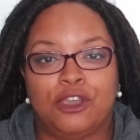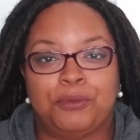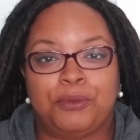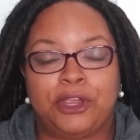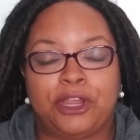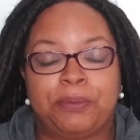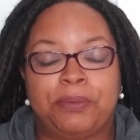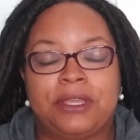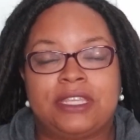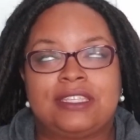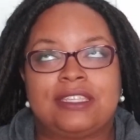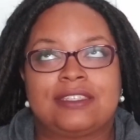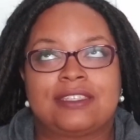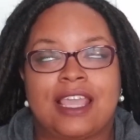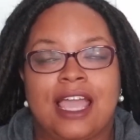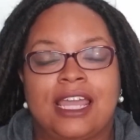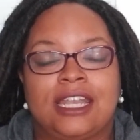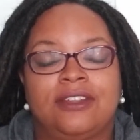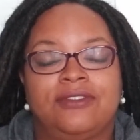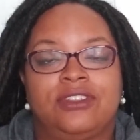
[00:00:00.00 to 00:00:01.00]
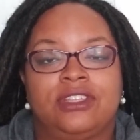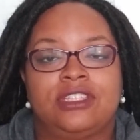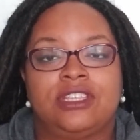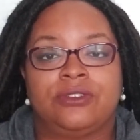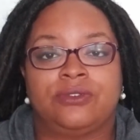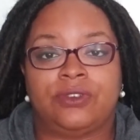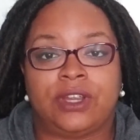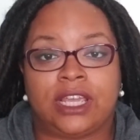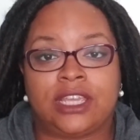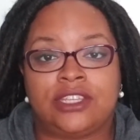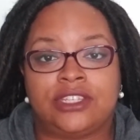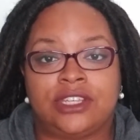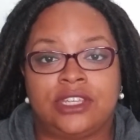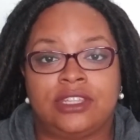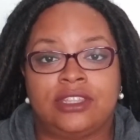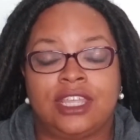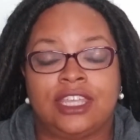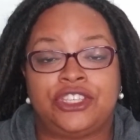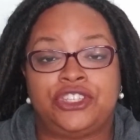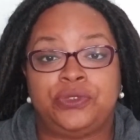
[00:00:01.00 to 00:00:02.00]
Purpose is kind of the
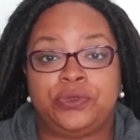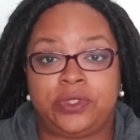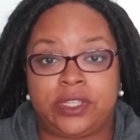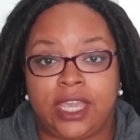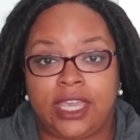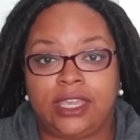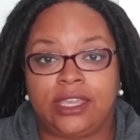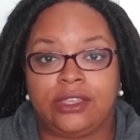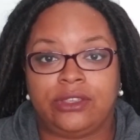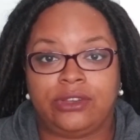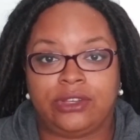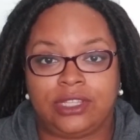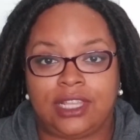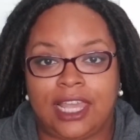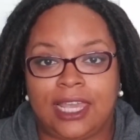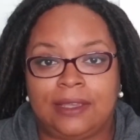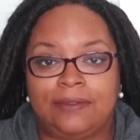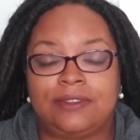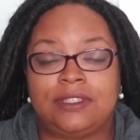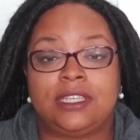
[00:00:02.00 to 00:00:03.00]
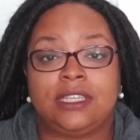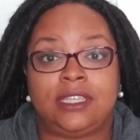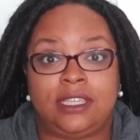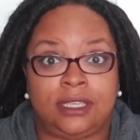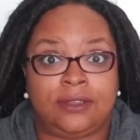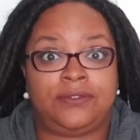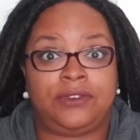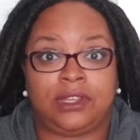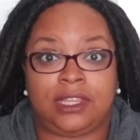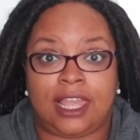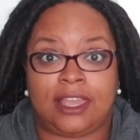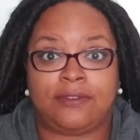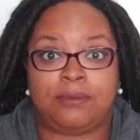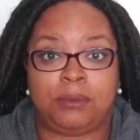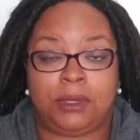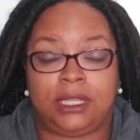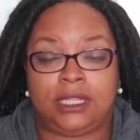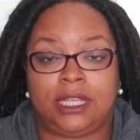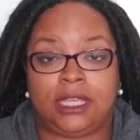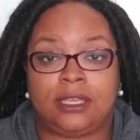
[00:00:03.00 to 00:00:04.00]
direction that you take in your life to give your life
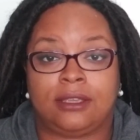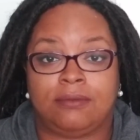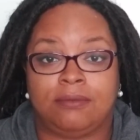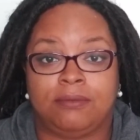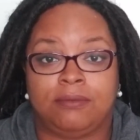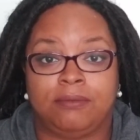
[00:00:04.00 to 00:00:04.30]
meaning.